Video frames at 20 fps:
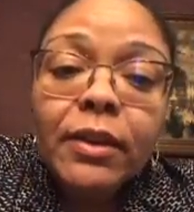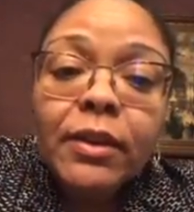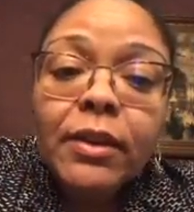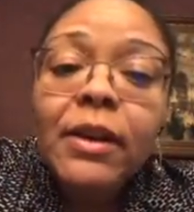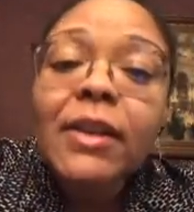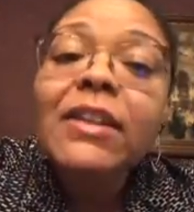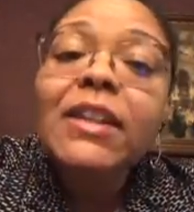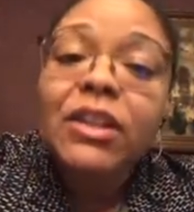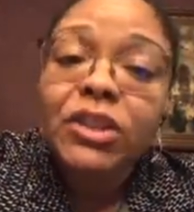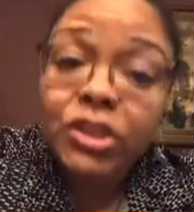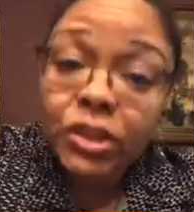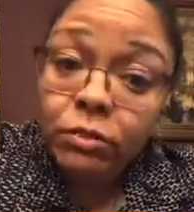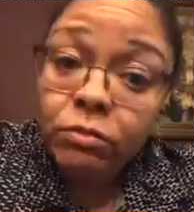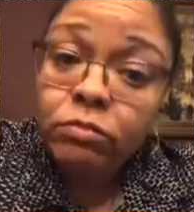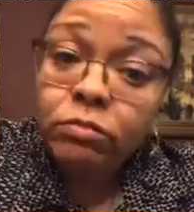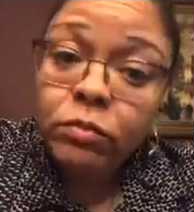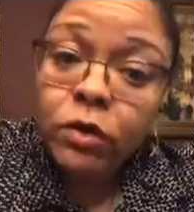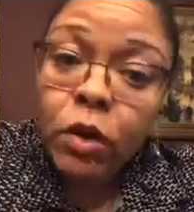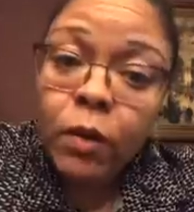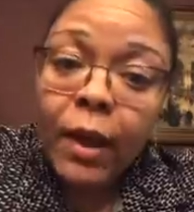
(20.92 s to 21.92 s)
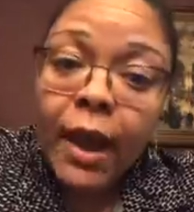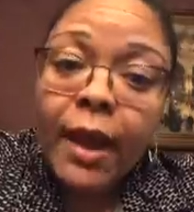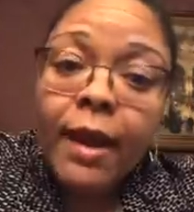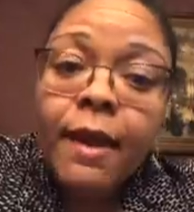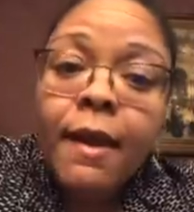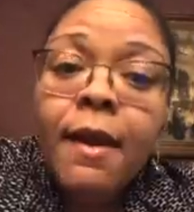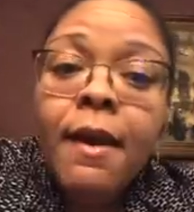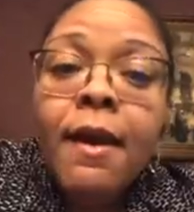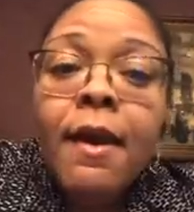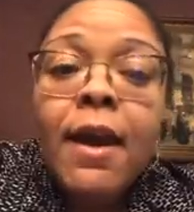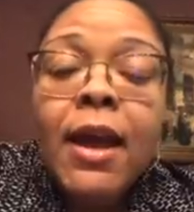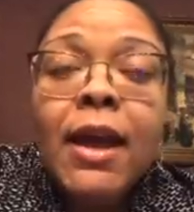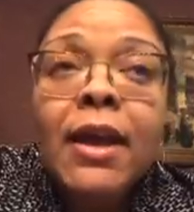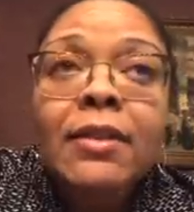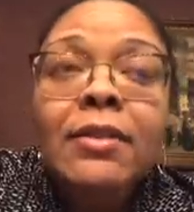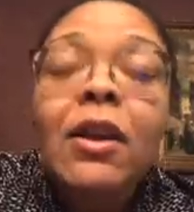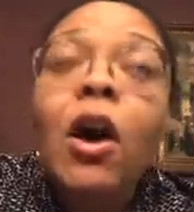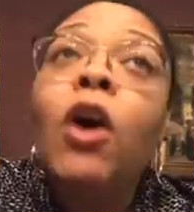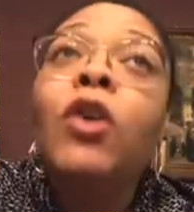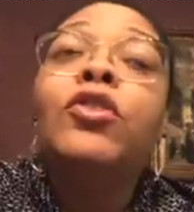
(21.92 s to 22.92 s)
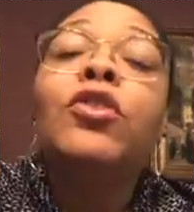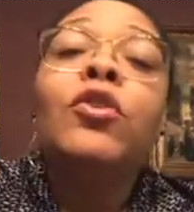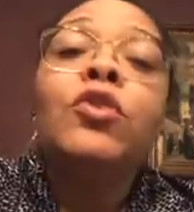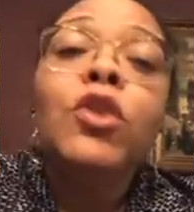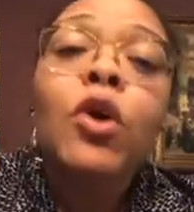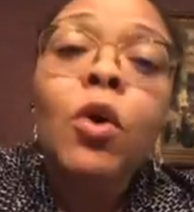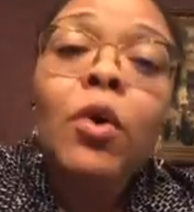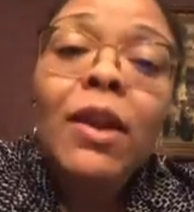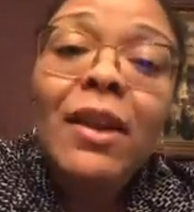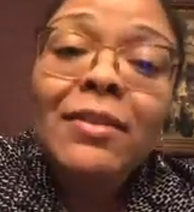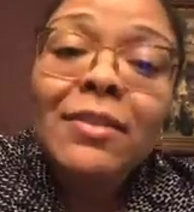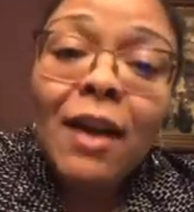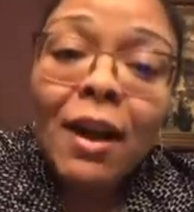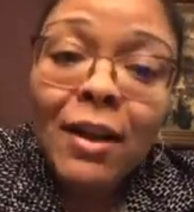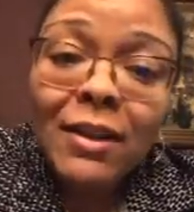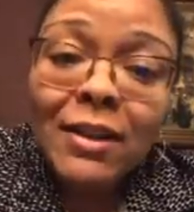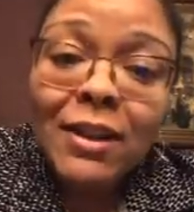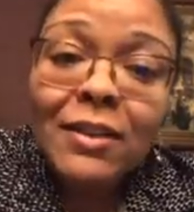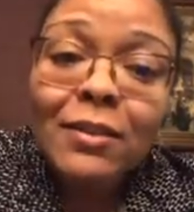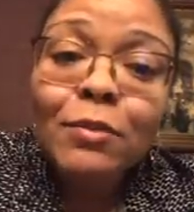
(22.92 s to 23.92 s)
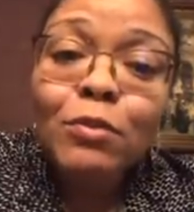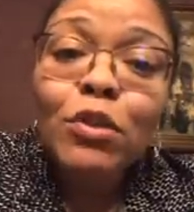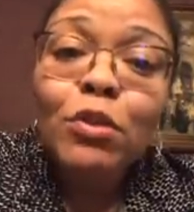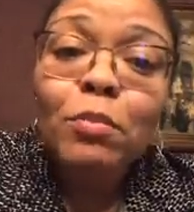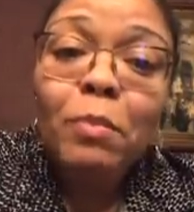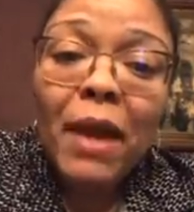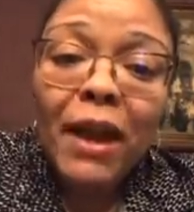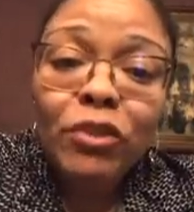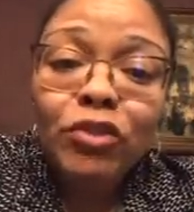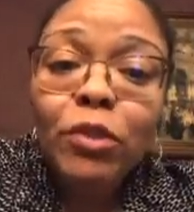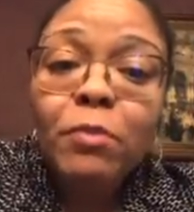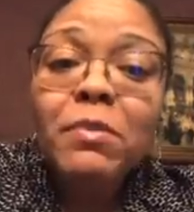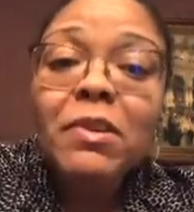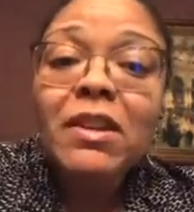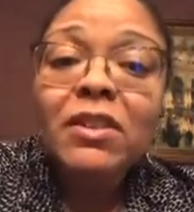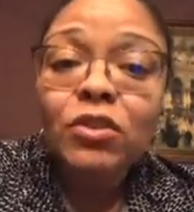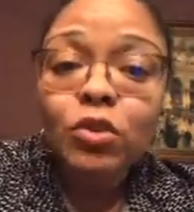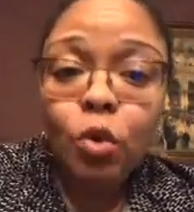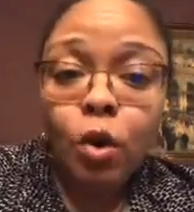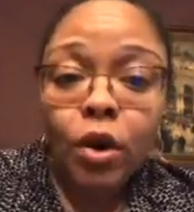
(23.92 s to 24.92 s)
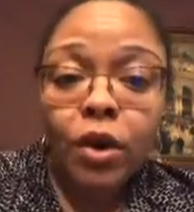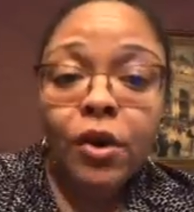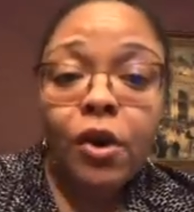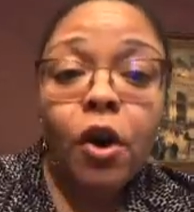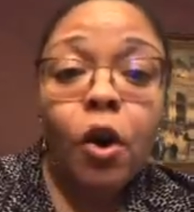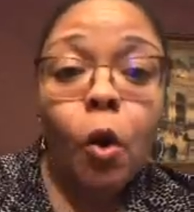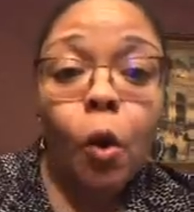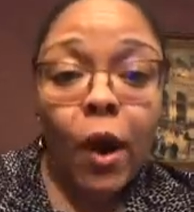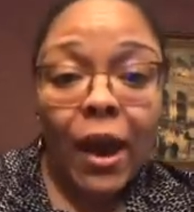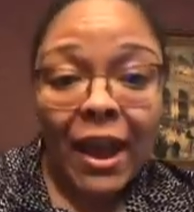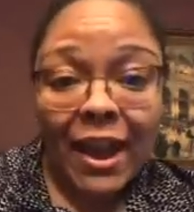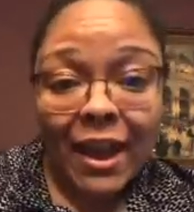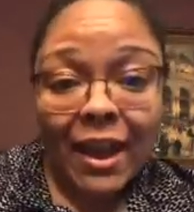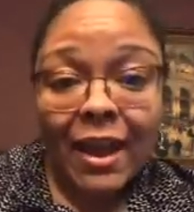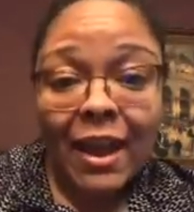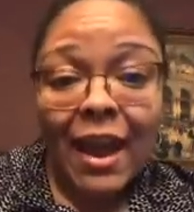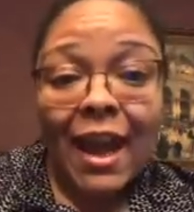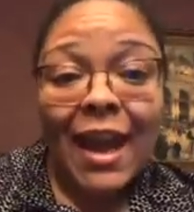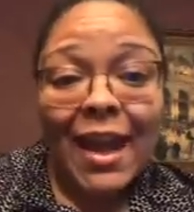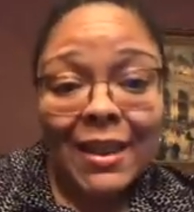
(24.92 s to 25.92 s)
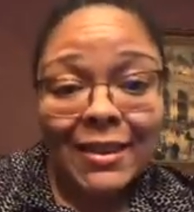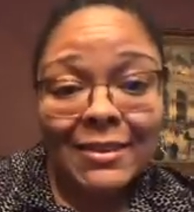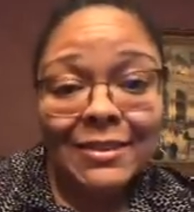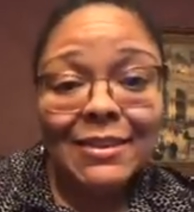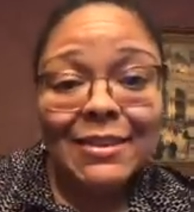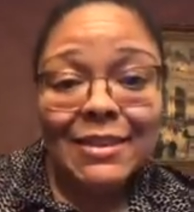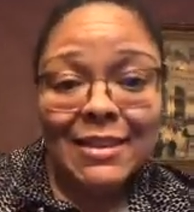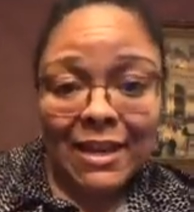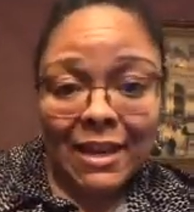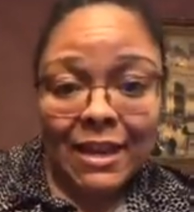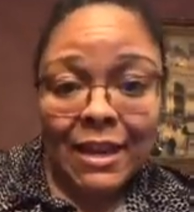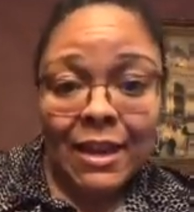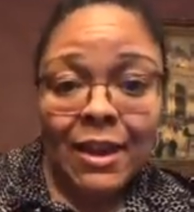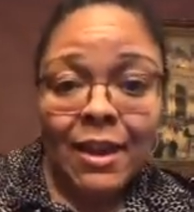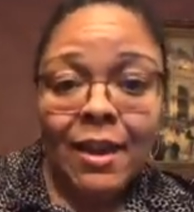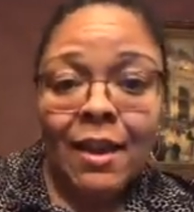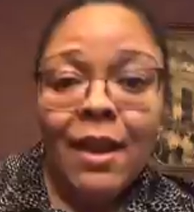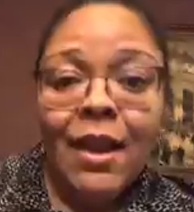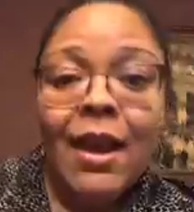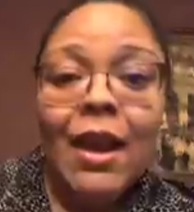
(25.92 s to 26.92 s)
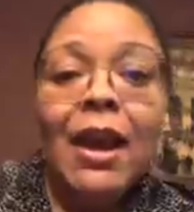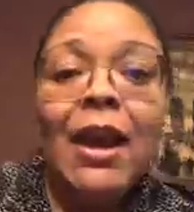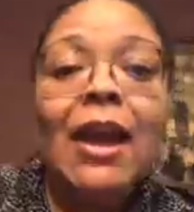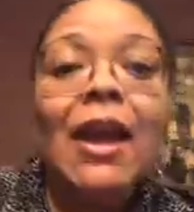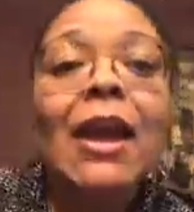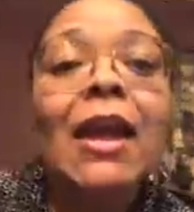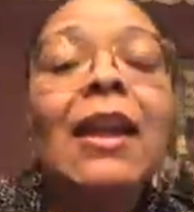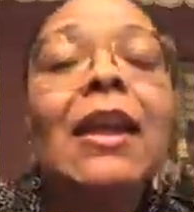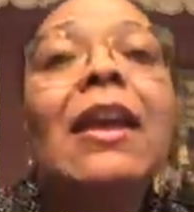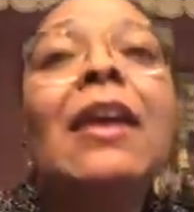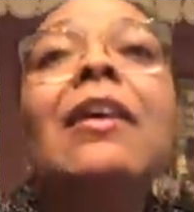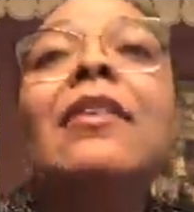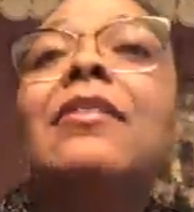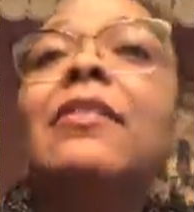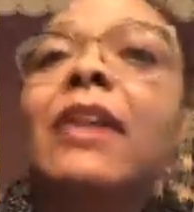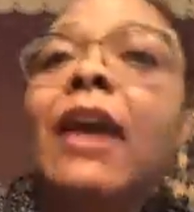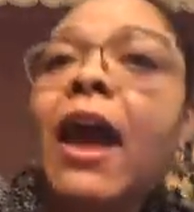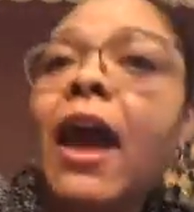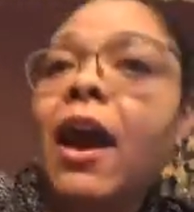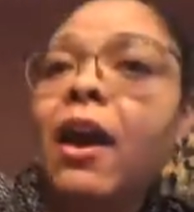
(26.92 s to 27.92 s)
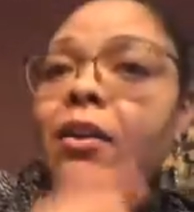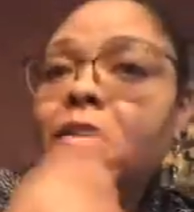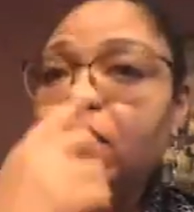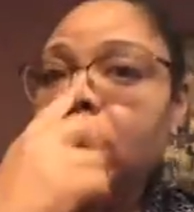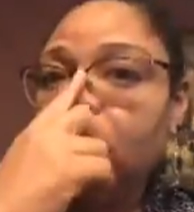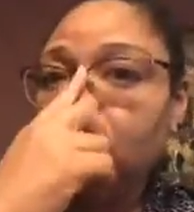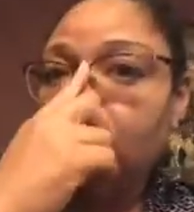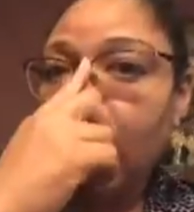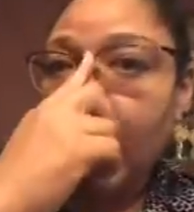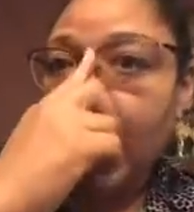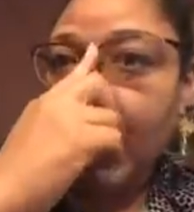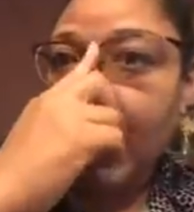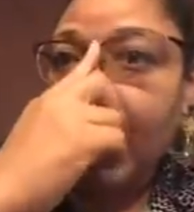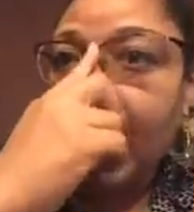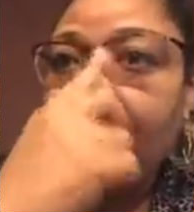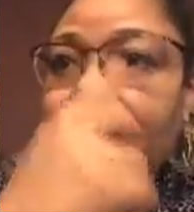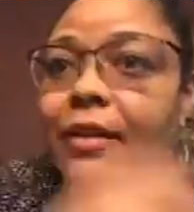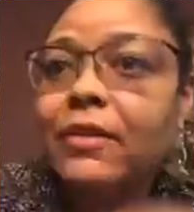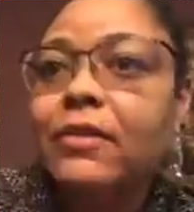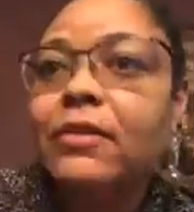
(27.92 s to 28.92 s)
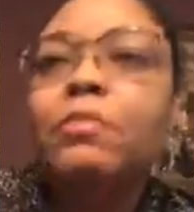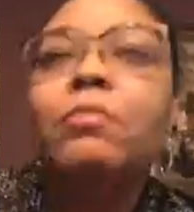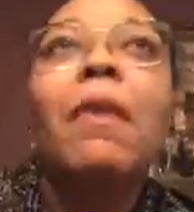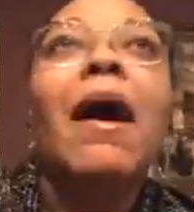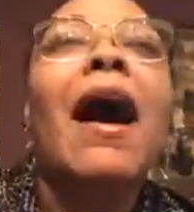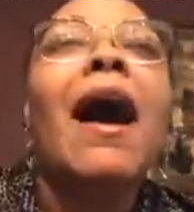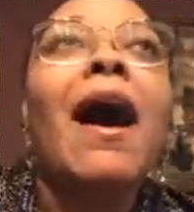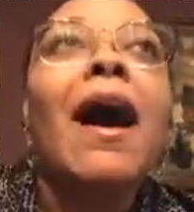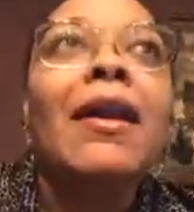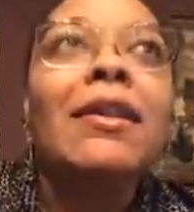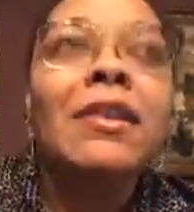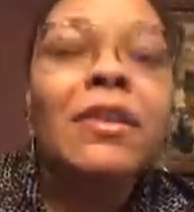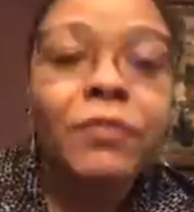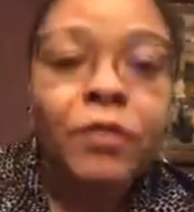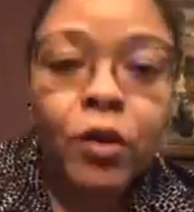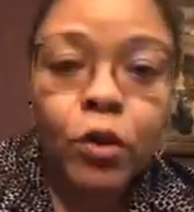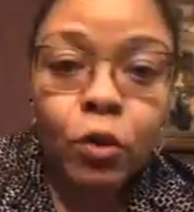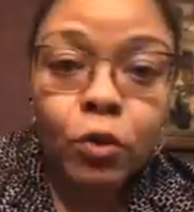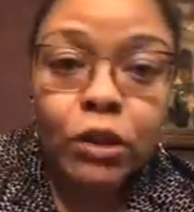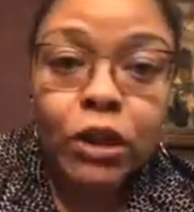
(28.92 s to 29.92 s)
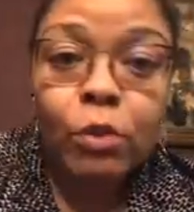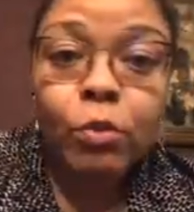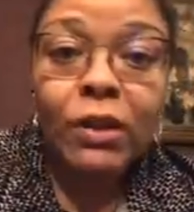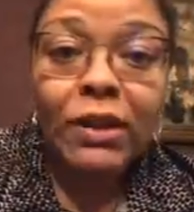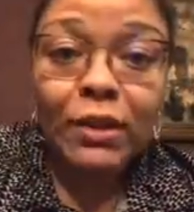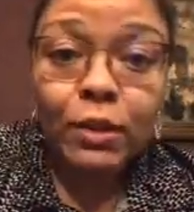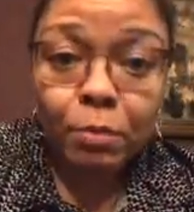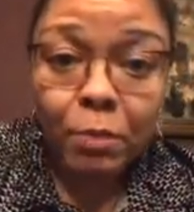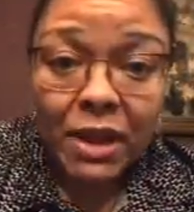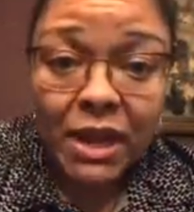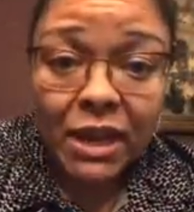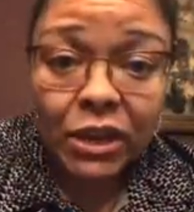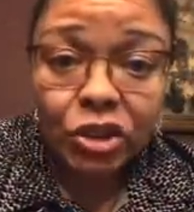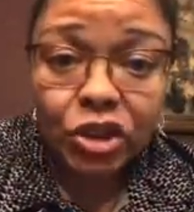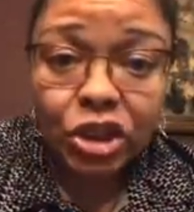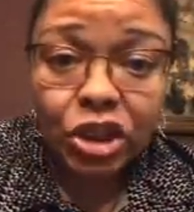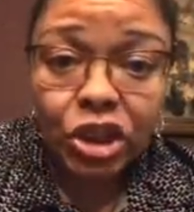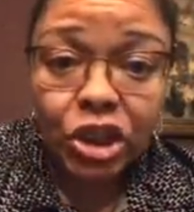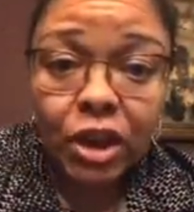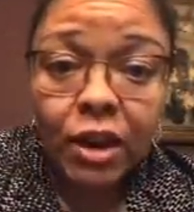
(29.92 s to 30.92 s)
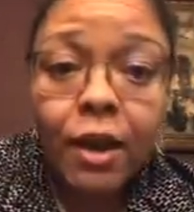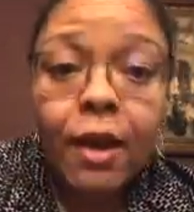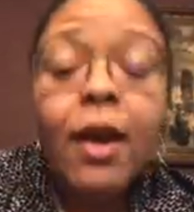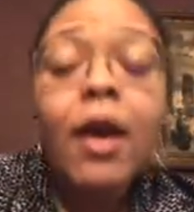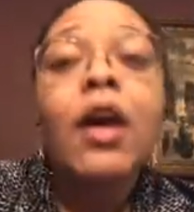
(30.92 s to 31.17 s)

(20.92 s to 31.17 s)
condition. Okay. It's also known as autism spectrum disorder, or ASD. It is characterized by difficulty with speech,